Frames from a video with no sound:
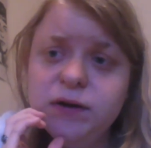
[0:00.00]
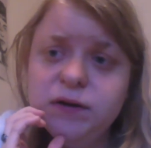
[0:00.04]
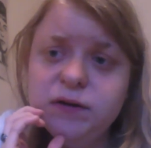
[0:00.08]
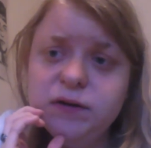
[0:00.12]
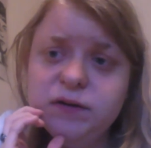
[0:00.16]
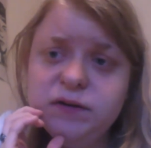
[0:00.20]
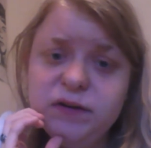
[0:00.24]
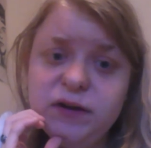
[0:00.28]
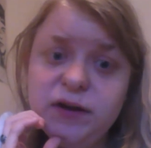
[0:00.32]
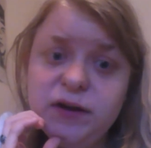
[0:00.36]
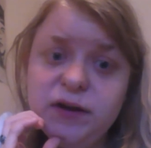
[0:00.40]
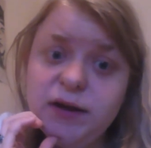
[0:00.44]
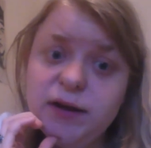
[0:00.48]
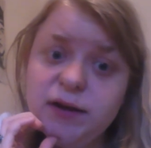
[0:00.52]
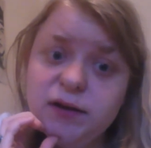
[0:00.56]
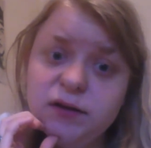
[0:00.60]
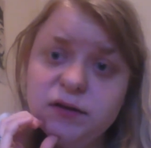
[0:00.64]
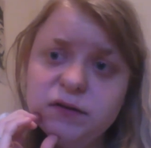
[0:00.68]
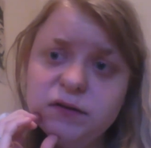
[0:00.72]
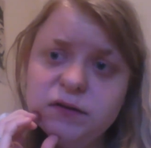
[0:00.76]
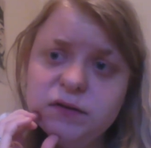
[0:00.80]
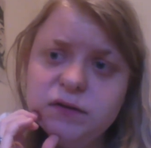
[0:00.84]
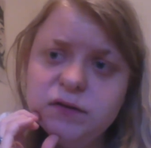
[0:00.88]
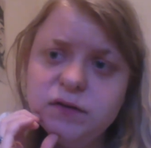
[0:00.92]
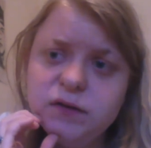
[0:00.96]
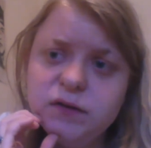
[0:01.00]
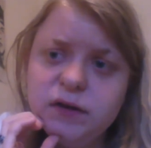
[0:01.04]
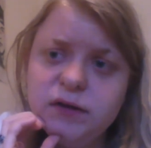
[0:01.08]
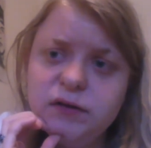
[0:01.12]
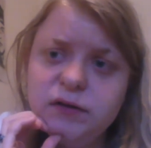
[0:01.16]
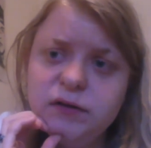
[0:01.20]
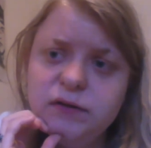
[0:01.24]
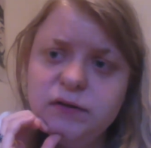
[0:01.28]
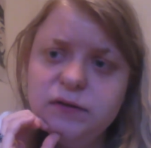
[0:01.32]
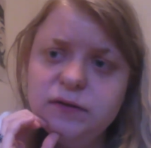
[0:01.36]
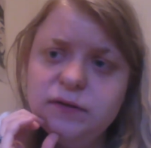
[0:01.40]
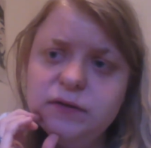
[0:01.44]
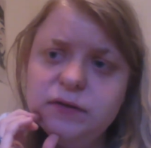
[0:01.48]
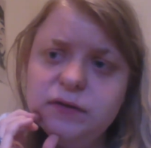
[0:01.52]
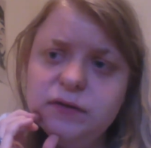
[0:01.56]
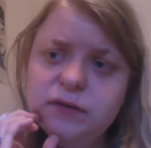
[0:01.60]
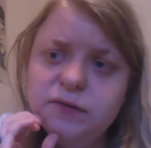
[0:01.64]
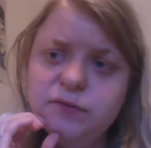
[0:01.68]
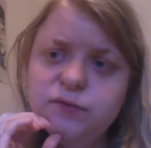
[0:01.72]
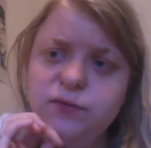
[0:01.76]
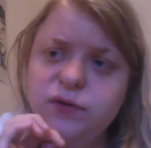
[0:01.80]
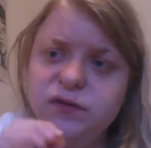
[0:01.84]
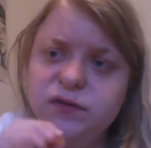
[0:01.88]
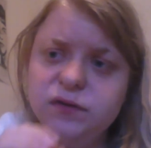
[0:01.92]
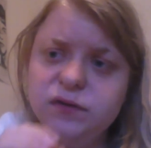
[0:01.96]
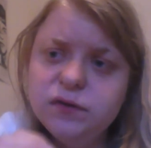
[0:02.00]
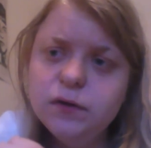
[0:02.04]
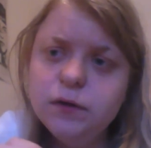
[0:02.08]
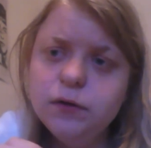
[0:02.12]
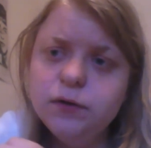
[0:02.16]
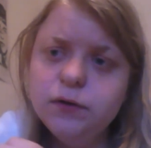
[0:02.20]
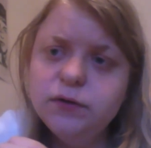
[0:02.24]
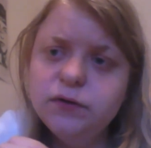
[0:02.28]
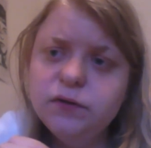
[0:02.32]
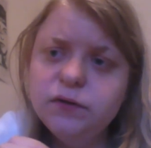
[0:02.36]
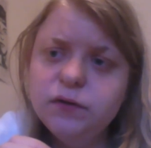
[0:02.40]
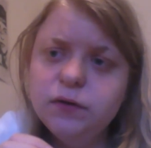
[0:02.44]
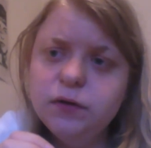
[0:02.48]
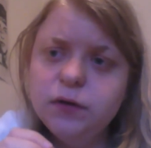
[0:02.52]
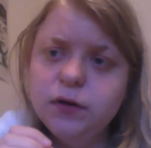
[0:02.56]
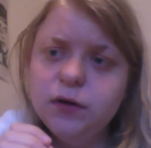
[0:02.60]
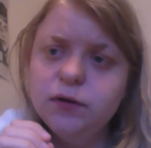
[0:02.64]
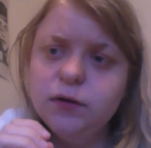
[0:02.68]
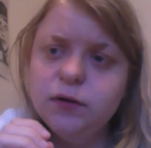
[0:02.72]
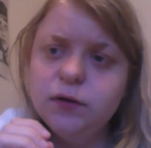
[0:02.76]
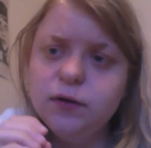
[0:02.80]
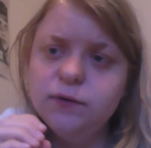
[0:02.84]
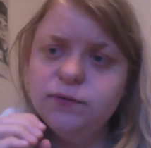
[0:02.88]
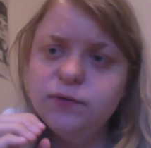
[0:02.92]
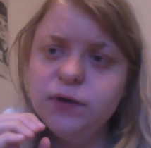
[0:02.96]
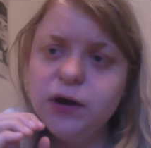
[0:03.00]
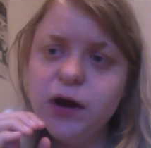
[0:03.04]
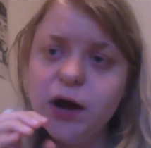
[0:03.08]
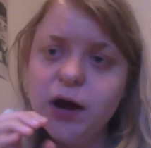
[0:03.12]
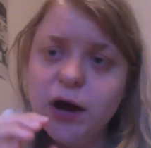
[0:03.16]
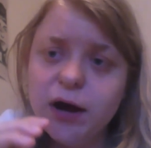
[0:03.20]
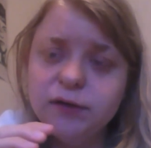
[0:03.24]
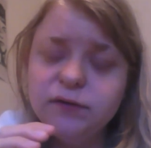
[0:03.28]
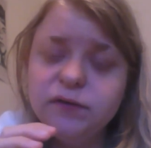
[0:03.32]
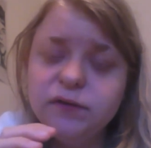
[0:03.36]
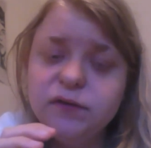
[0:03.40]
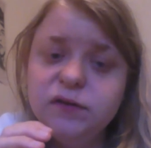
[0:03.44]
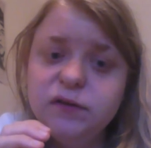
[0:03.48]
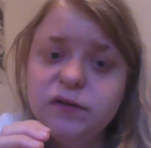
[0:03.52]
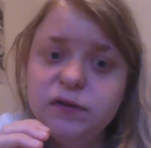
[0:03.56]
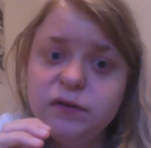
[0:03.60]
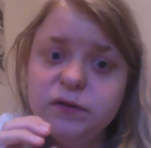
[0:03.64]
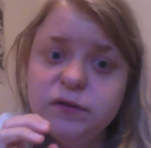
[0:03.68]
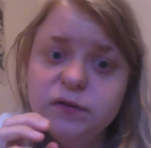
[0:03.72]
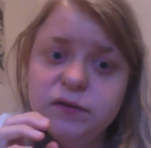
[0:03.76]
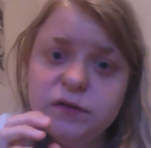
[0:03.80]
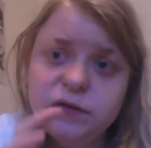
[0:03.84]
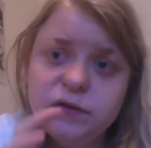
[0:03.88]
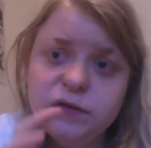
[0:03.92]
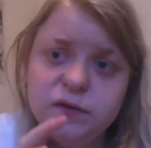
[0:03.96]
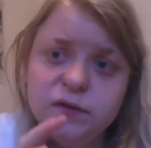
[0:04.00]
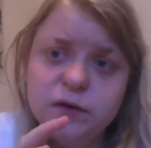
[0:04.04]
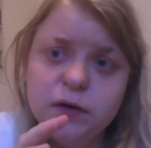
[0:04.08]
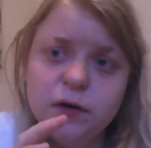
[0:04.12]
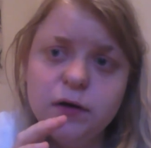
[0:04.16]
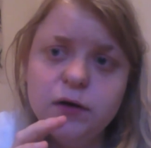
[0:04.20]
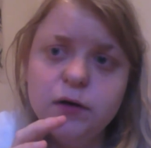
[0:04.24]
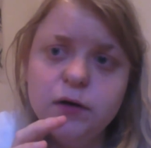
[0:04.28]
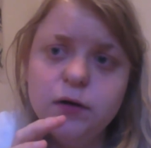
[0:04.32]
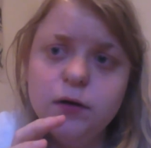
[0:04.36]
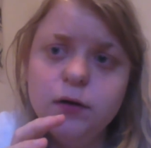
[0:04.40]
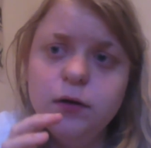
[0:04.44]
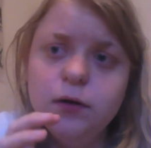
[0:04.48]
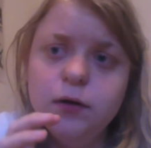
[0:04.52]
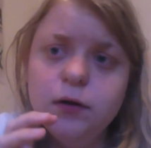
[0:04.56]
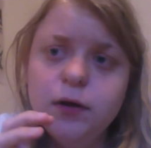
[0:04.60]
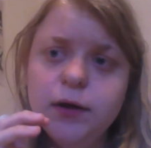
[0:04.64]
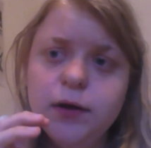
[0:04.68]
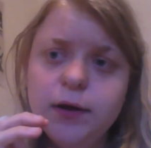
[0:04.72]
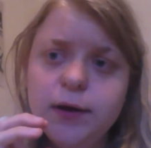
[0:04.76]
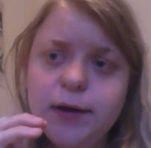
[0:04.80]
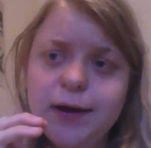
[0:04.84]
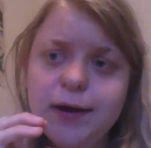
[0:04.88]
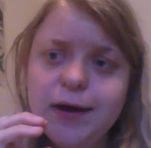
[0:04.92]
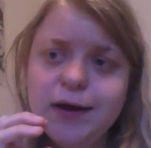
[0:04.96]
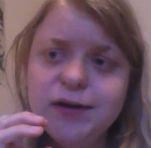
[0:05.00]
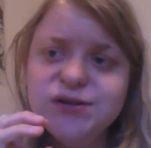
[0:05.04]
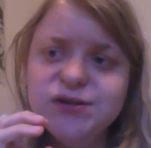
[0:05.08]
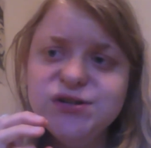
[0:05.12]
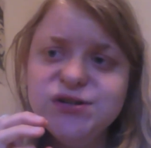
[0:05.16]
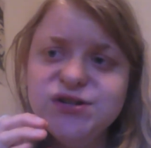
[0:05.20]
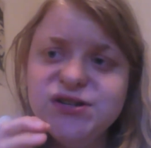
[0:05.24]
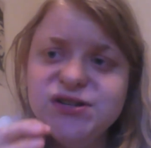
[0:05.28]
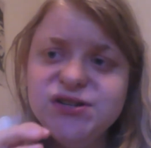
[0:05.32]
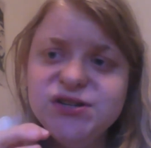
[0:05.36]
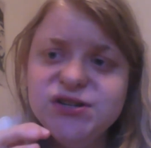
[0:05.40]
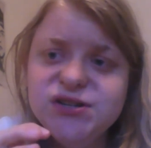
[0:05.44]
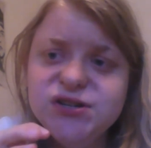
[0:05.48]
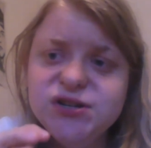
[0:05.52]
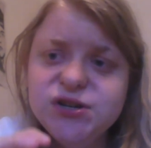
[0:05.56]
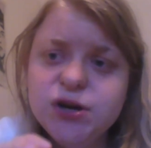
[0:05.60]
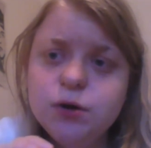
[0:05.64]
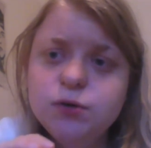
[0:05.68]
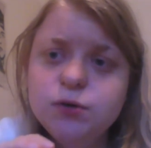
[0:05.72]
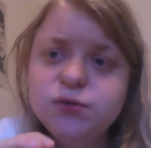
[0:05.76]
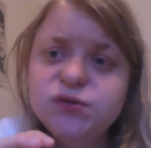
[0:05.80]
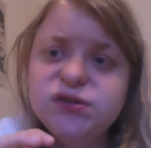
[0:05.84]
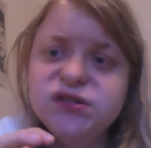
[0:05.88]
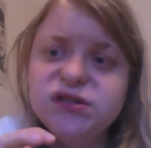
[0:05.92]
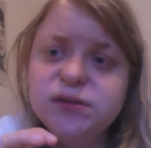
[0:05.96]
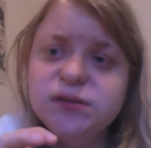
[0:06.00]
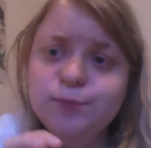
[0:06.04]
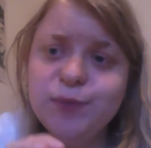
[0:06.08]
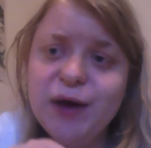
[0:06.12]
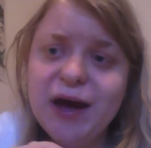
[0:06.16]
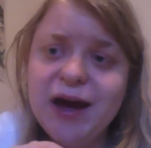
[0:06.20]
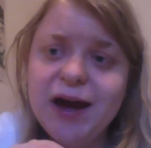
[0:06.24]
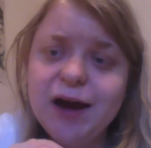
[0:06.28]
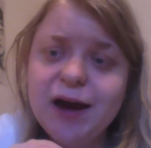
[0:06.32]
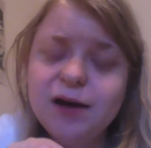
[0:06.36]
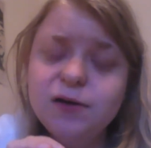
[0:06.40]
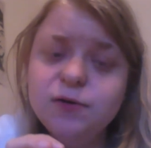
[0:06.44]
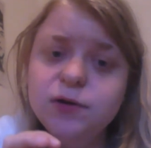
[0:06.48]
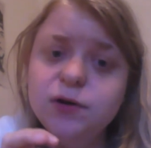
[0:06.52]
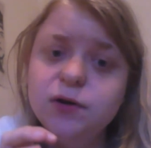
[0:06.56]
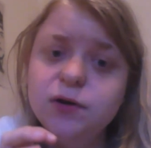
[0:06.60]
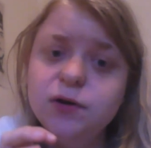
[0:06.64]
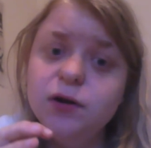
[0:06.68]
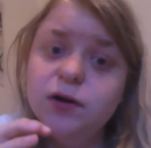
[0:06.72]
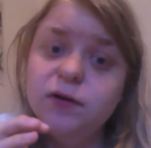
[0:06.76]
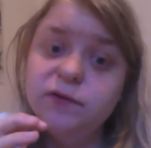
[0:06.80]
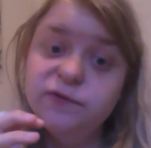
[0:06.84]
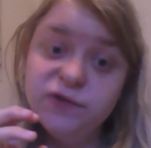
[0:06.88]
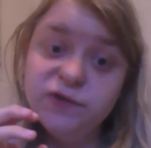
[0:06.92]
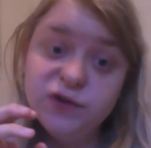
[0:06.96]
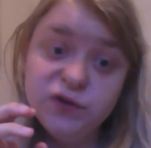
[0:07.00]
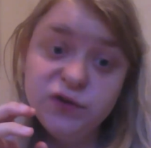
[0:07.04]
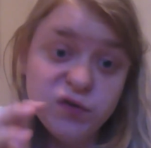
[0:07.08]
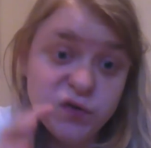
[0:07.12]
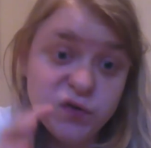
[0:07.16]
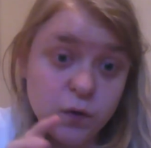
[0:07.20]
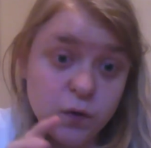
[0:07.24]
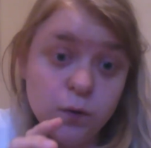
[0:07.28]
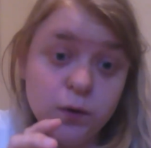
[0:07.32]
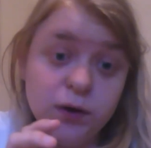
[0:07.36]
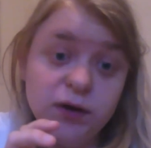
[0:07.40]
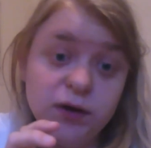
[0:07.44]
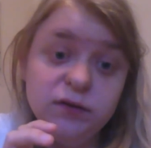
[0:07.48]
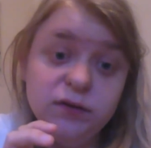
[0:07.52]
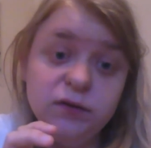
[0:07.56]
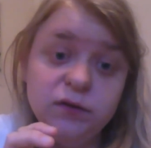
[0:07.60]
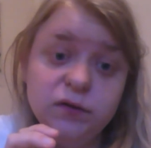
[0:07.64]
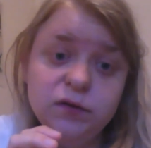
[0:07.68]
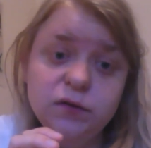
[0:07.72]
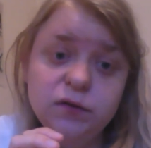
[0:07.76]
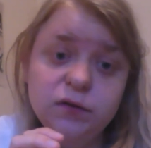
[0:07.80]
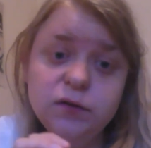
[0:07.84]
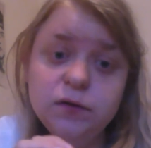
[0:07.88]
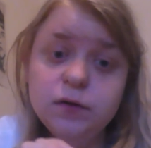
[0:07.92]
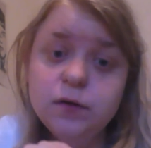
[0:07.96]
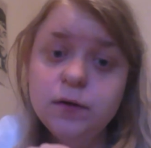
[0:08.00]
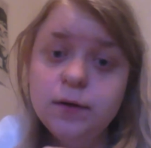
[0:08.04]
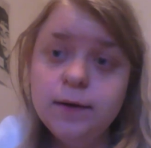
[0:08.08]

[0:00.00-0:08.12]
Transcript: She illustrates the result of constant struggle, and she shows the power of choice.